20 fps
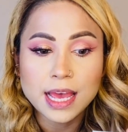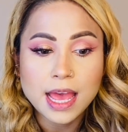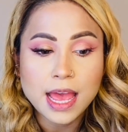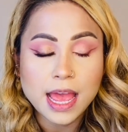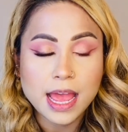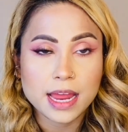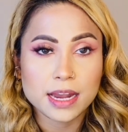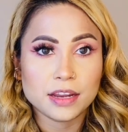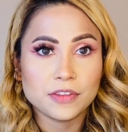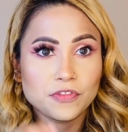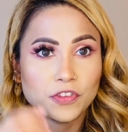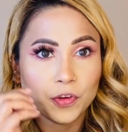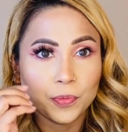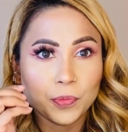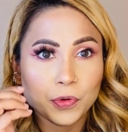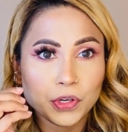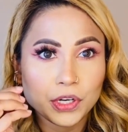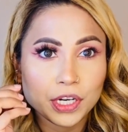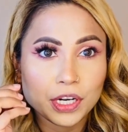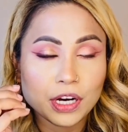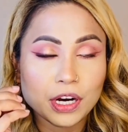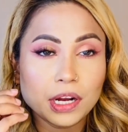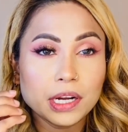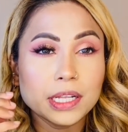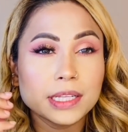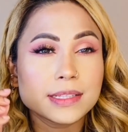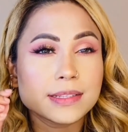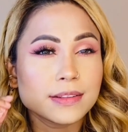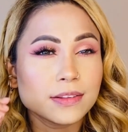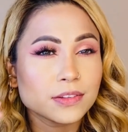and if you put it on,
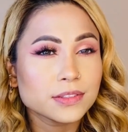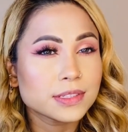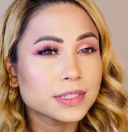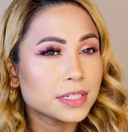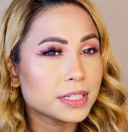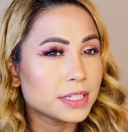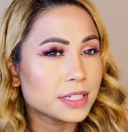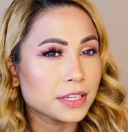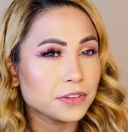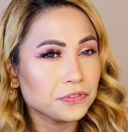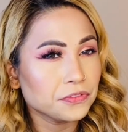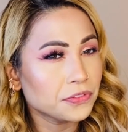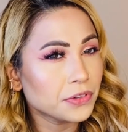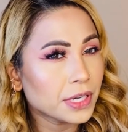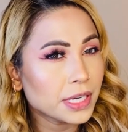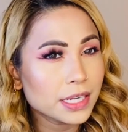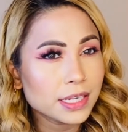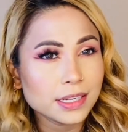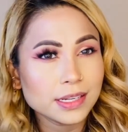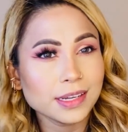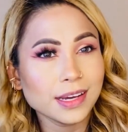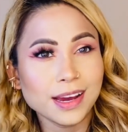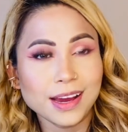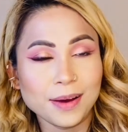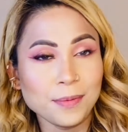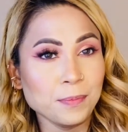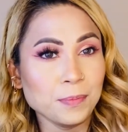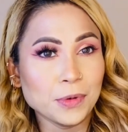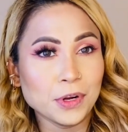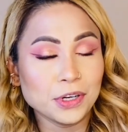it looks different.
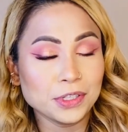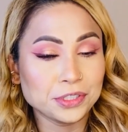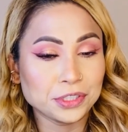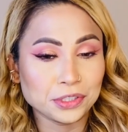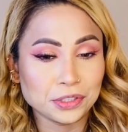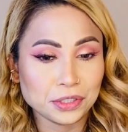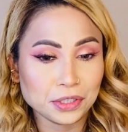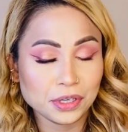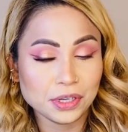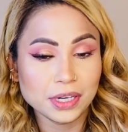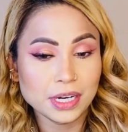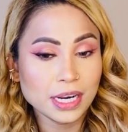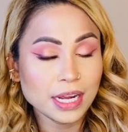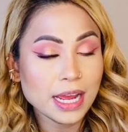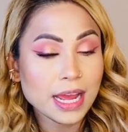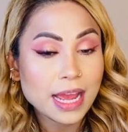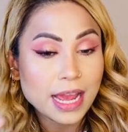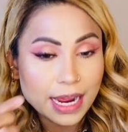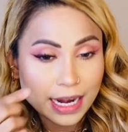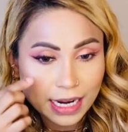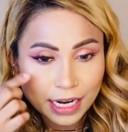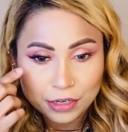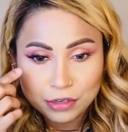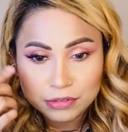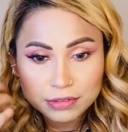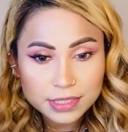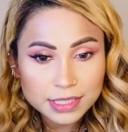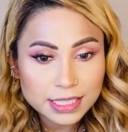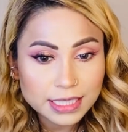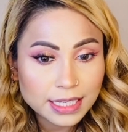I'm not sure, and I don't
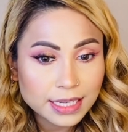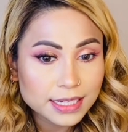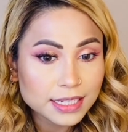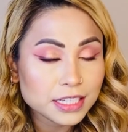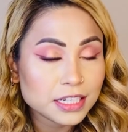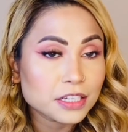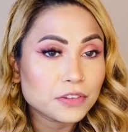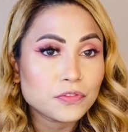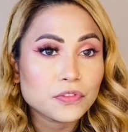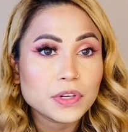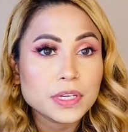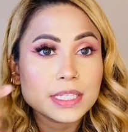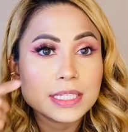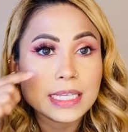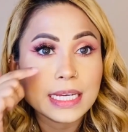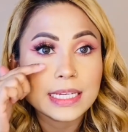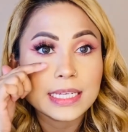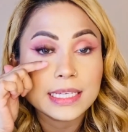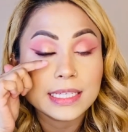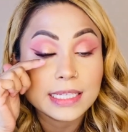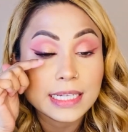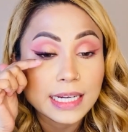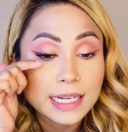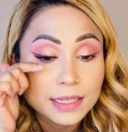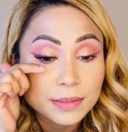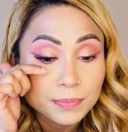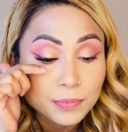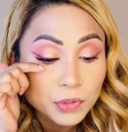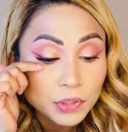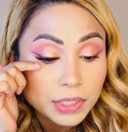see any difference. I
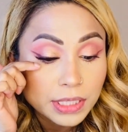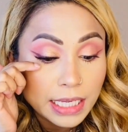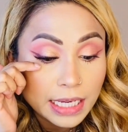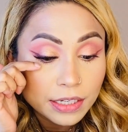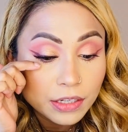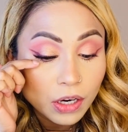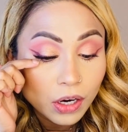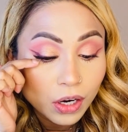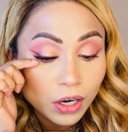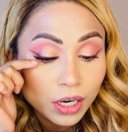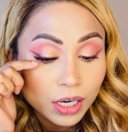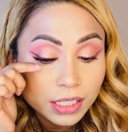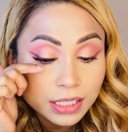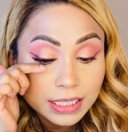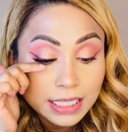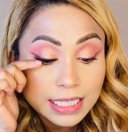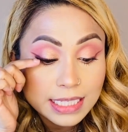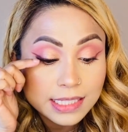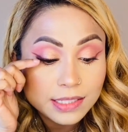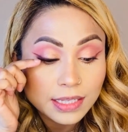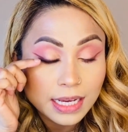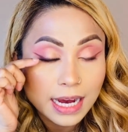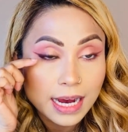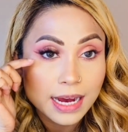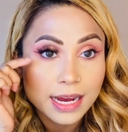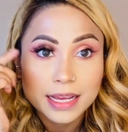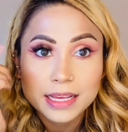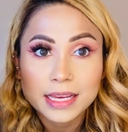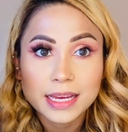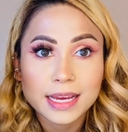put that on this
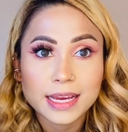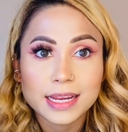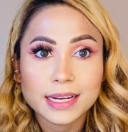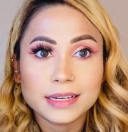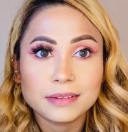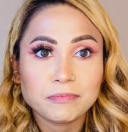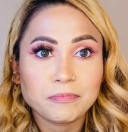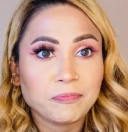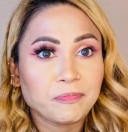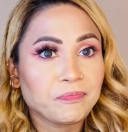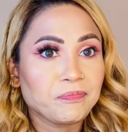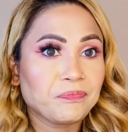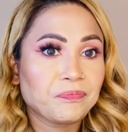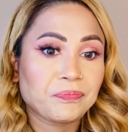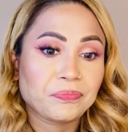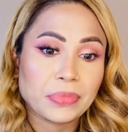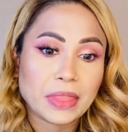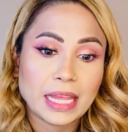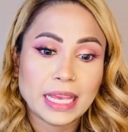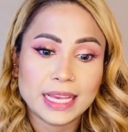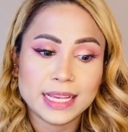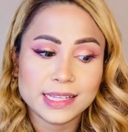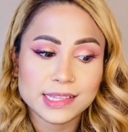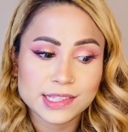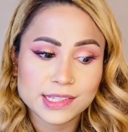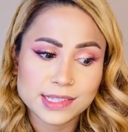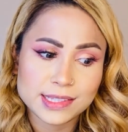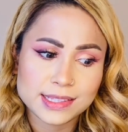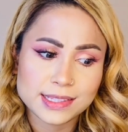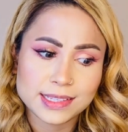eye, and
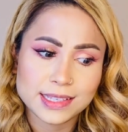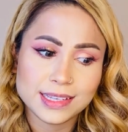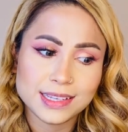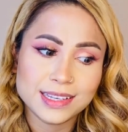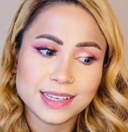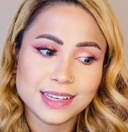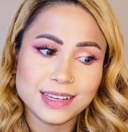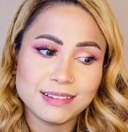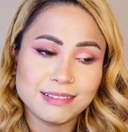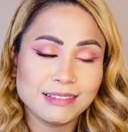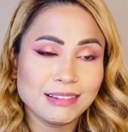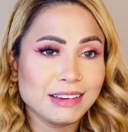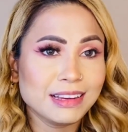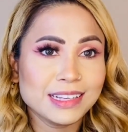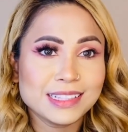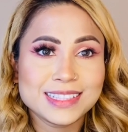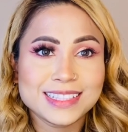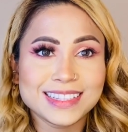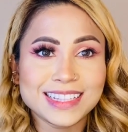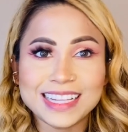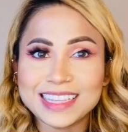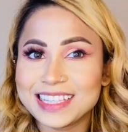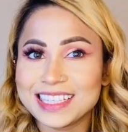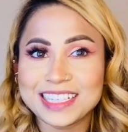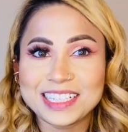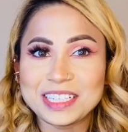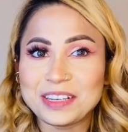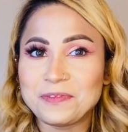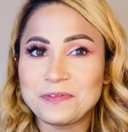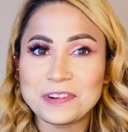it's nothing
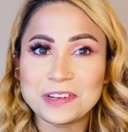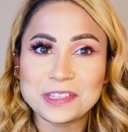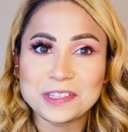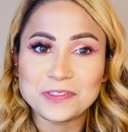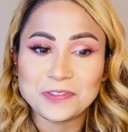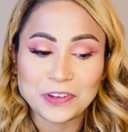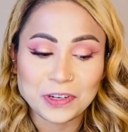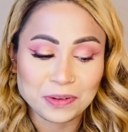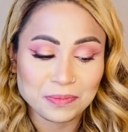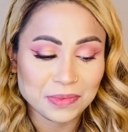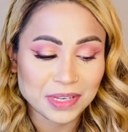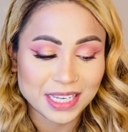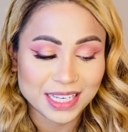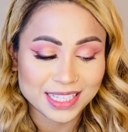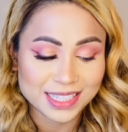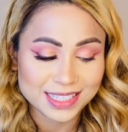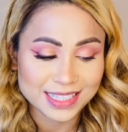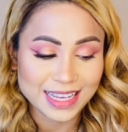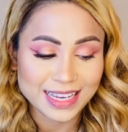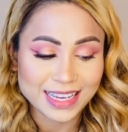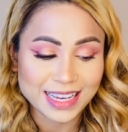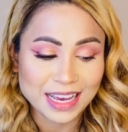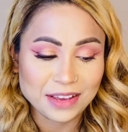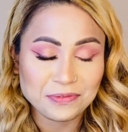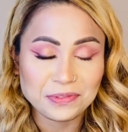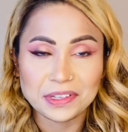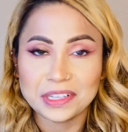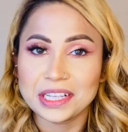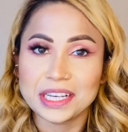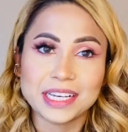different for me. It's like I
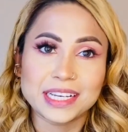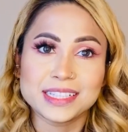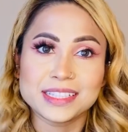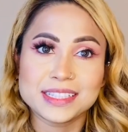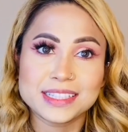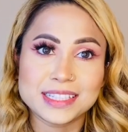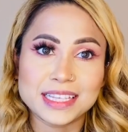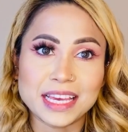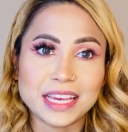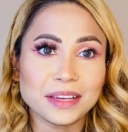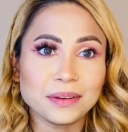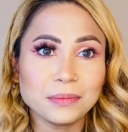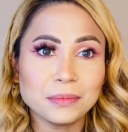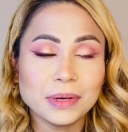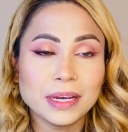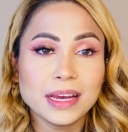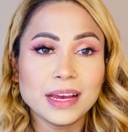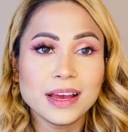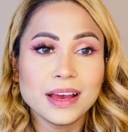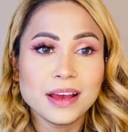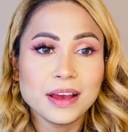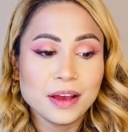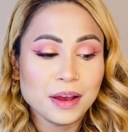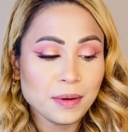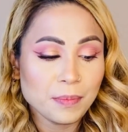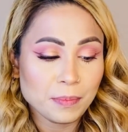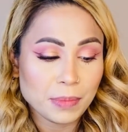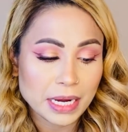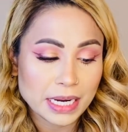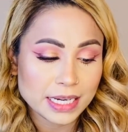feel like it's same,
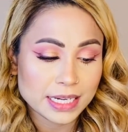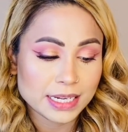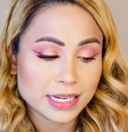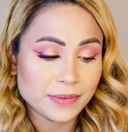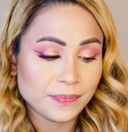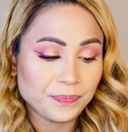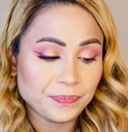but